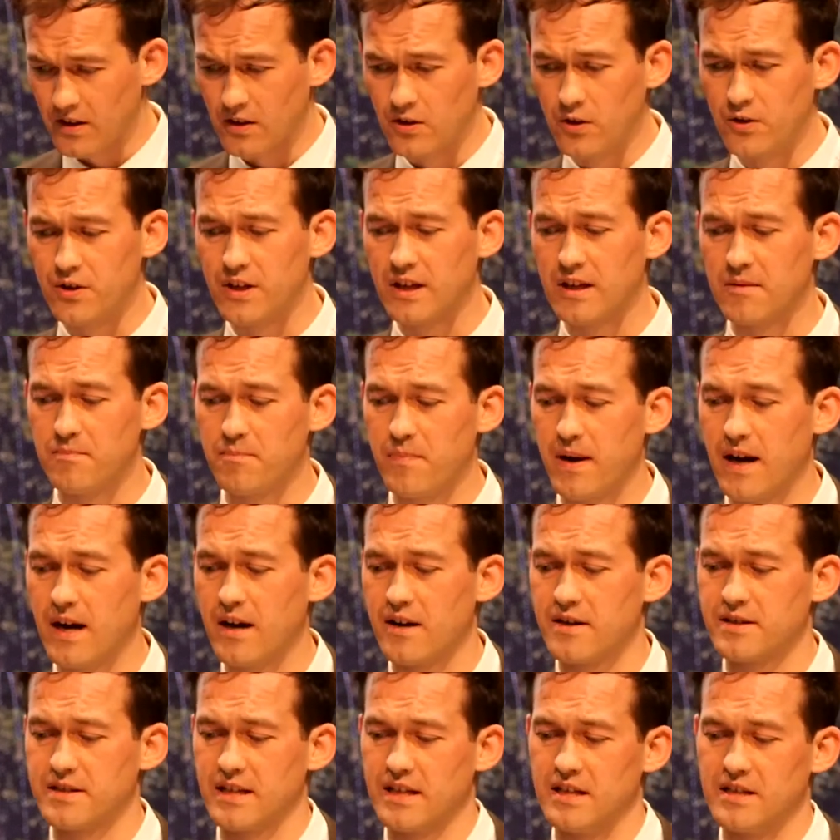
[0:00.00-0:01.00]
including
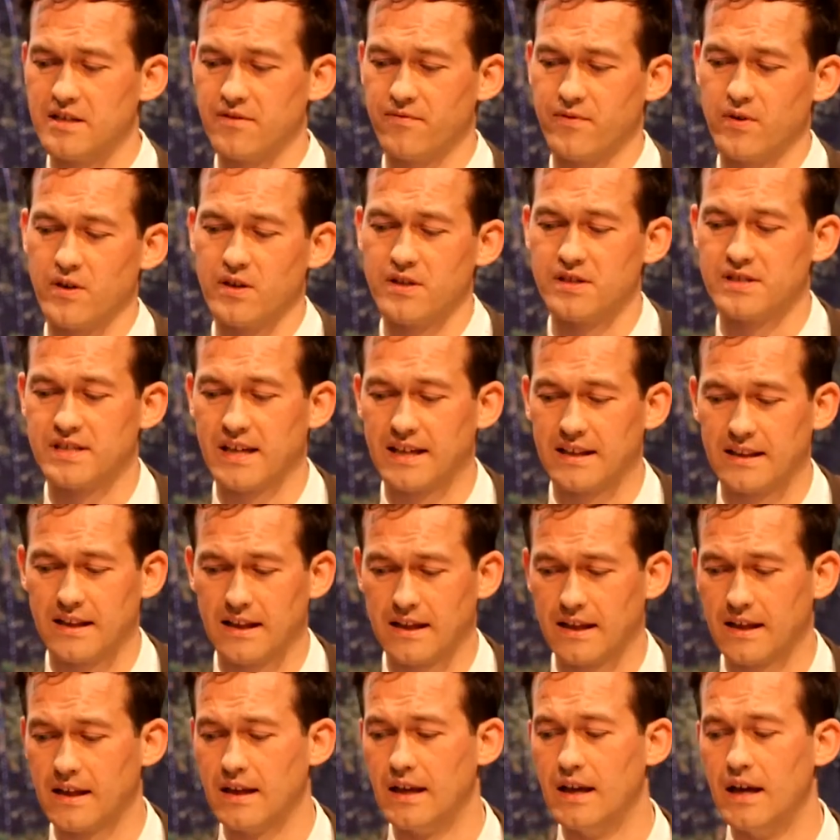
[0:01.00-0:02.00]
impaired interferon
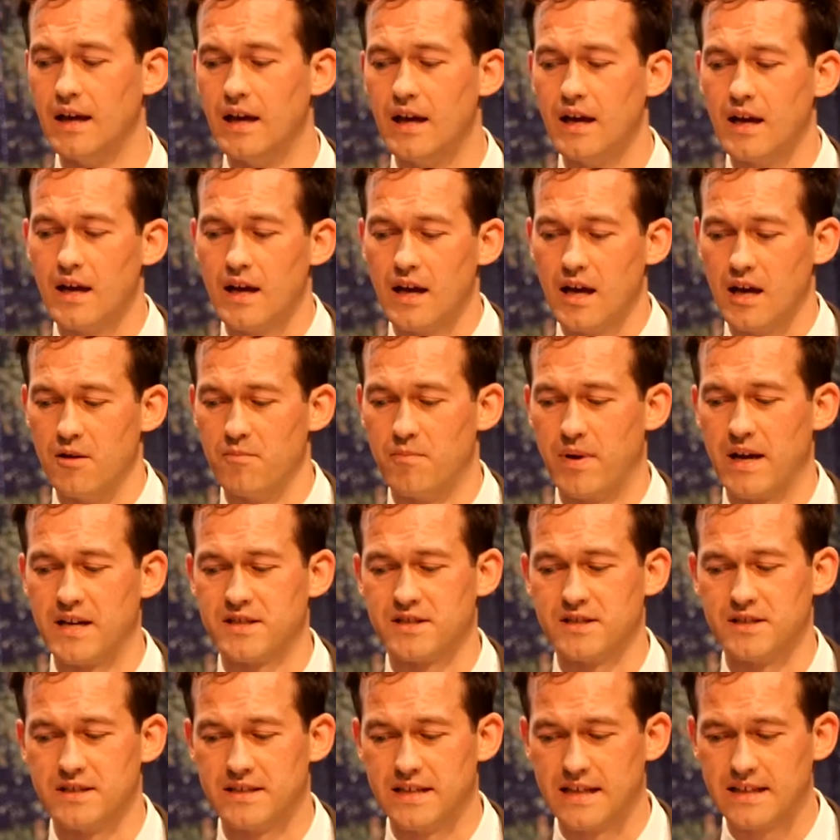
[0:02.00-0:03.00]
signaling in
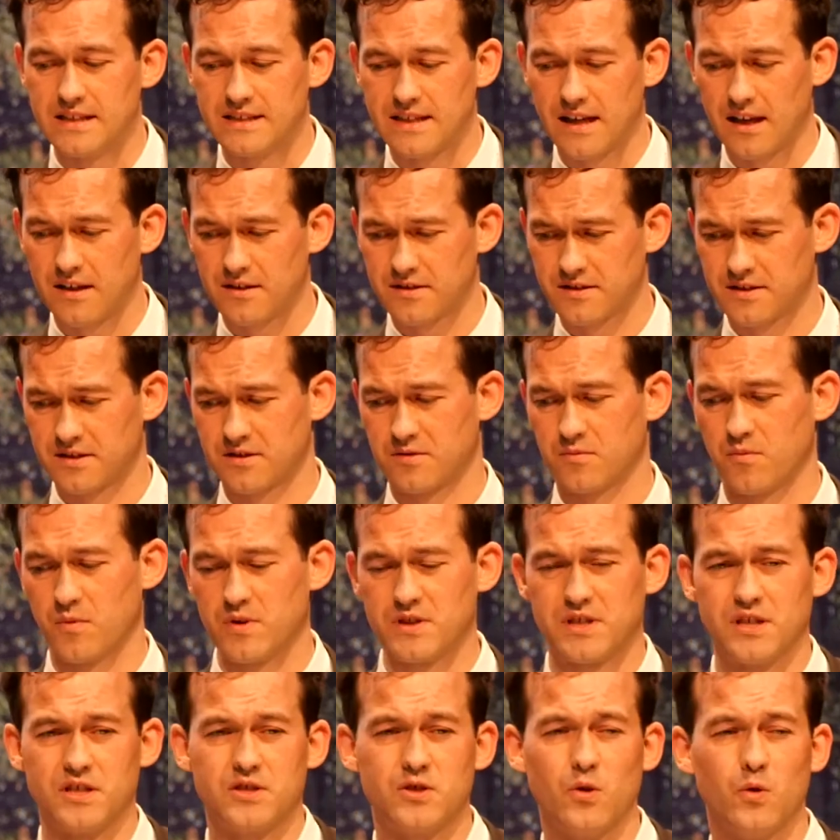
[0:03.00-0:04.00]
patient T cells,
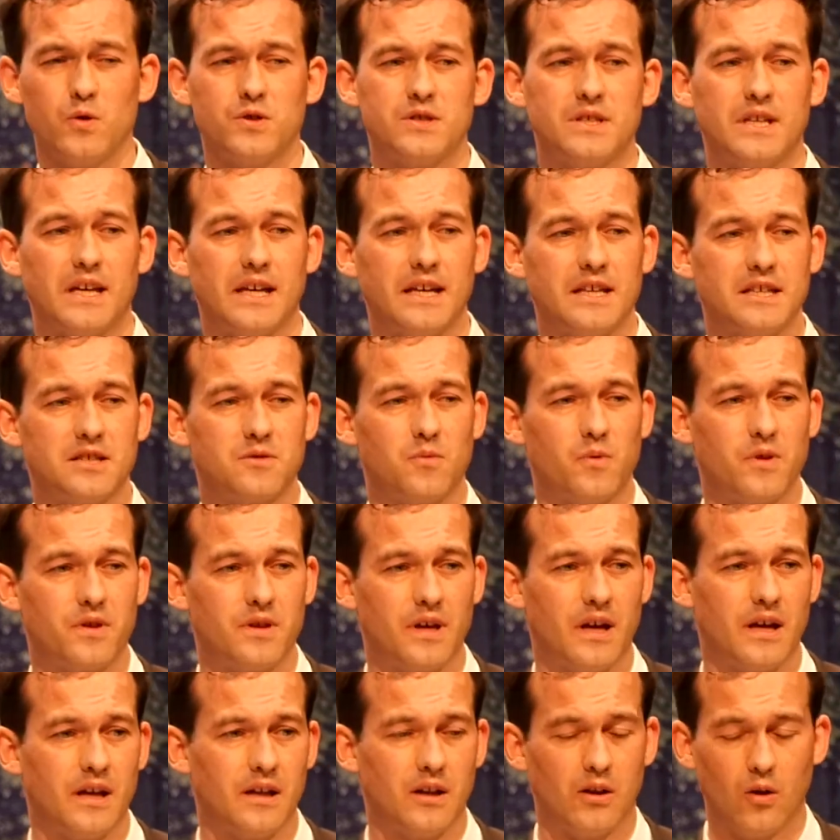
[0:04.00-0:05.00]
which associates
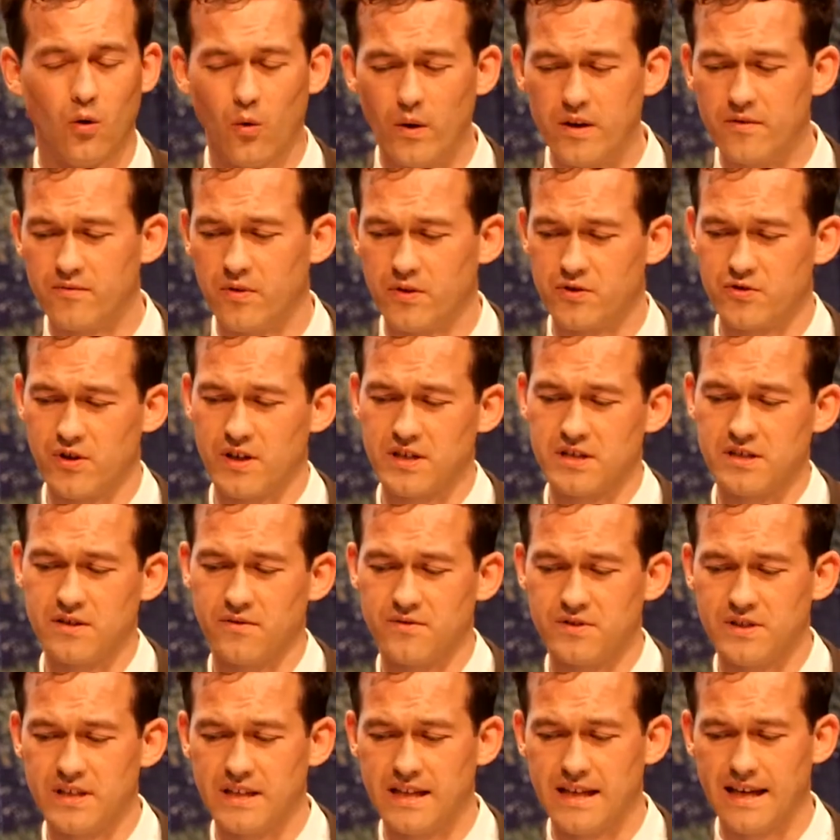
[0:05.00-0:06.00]
with a low infiltration
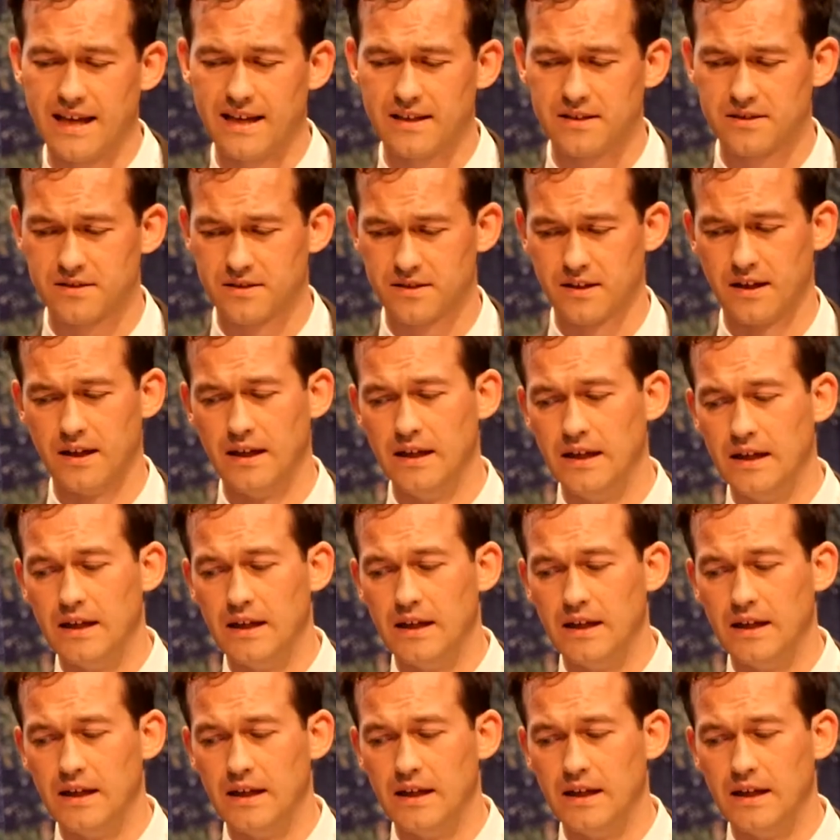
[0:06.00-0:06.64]
of CD8s,